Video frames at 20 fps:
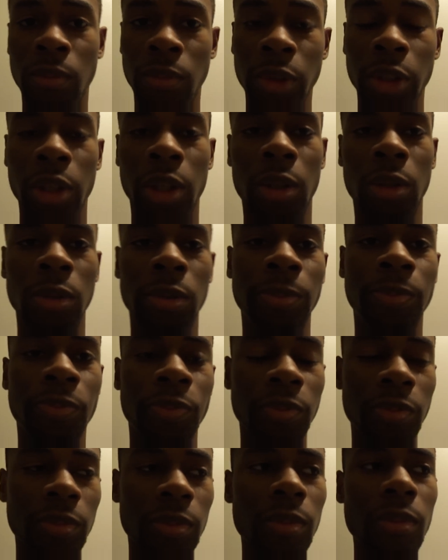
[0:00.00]
and
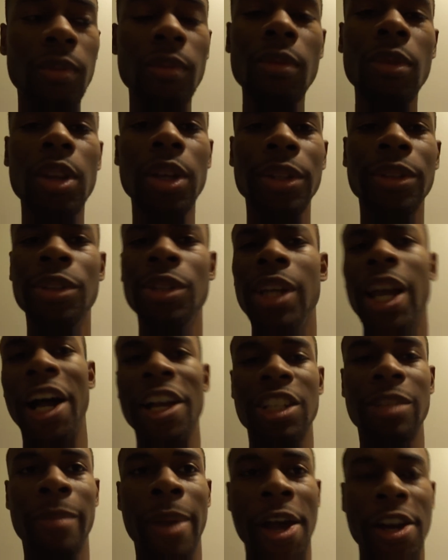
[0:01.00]
then you
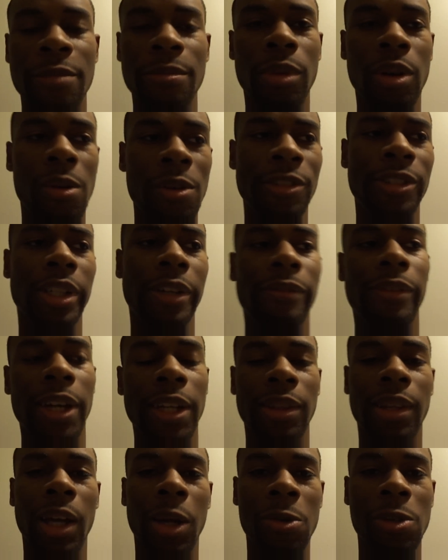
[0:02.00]
got Smash Bros and stuff
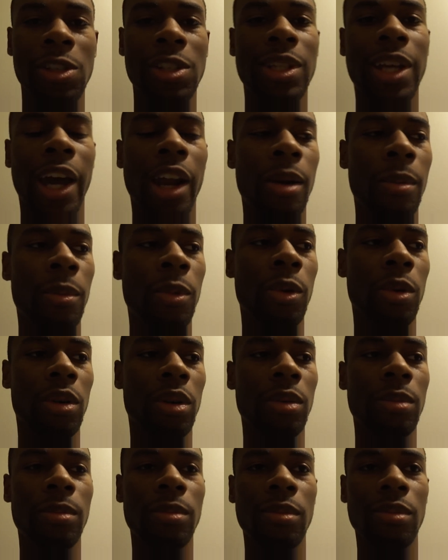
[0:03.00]
like that, which is kind of
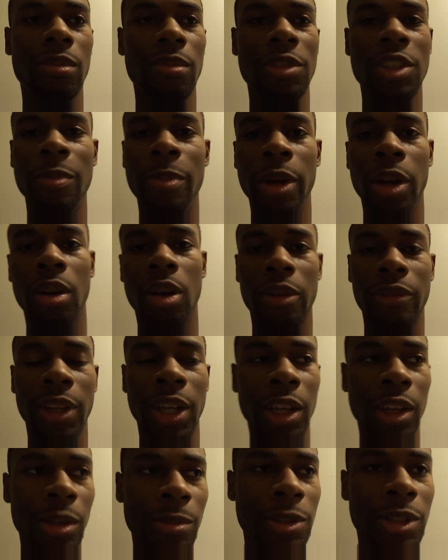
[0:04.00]
more spin-off
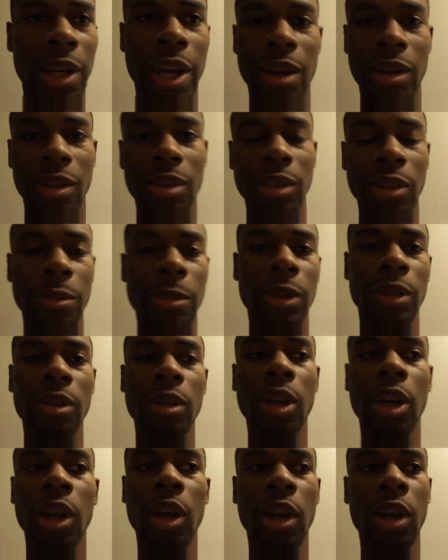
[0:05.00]
games technically,
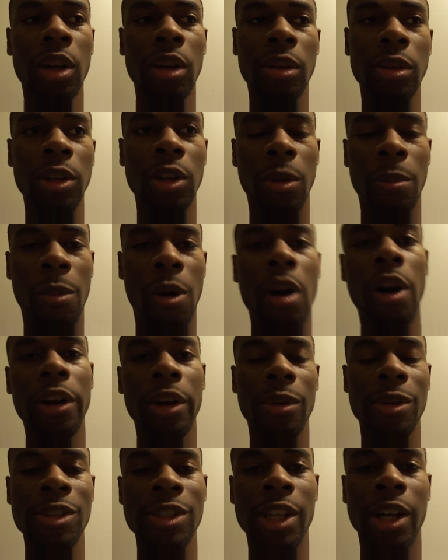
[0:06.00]
but
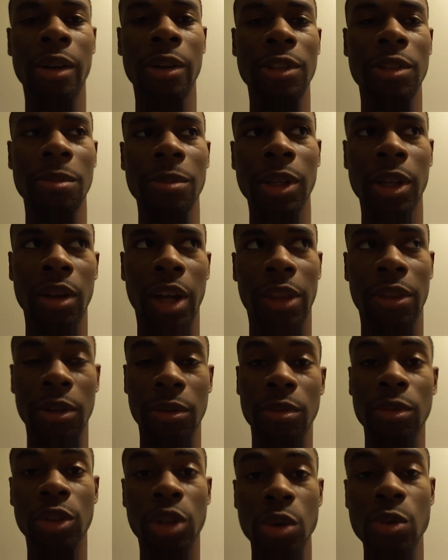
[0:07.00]
Mario and Zelda to me like
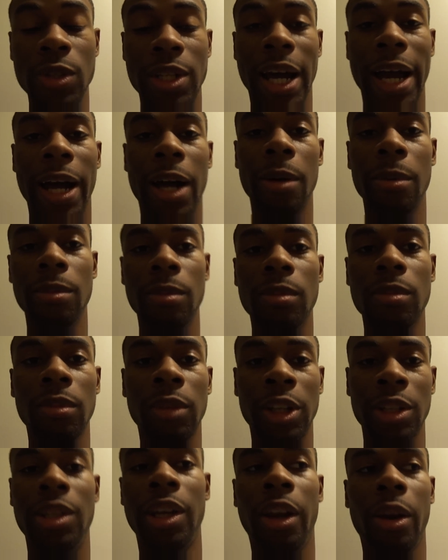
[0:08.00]
the 2 top
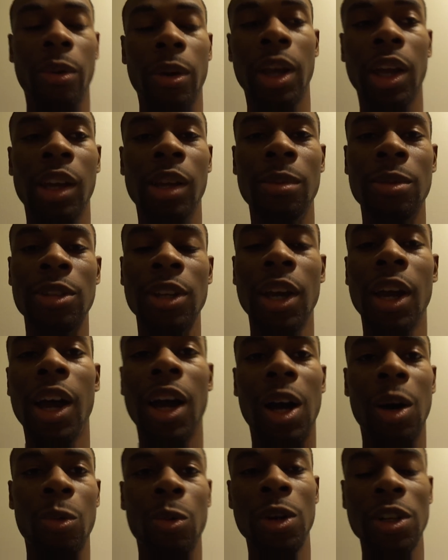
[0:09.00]
Nintendo games.
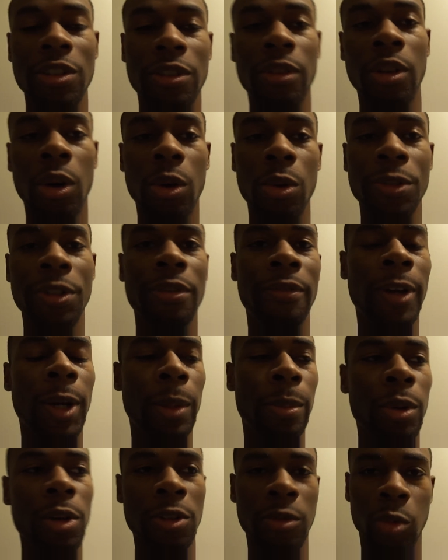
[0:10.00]
I wish those
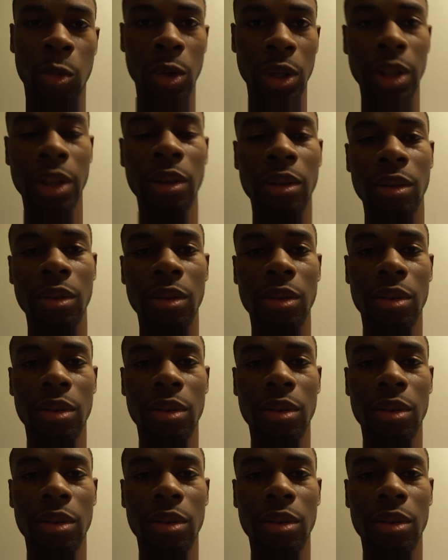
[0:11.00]
developers would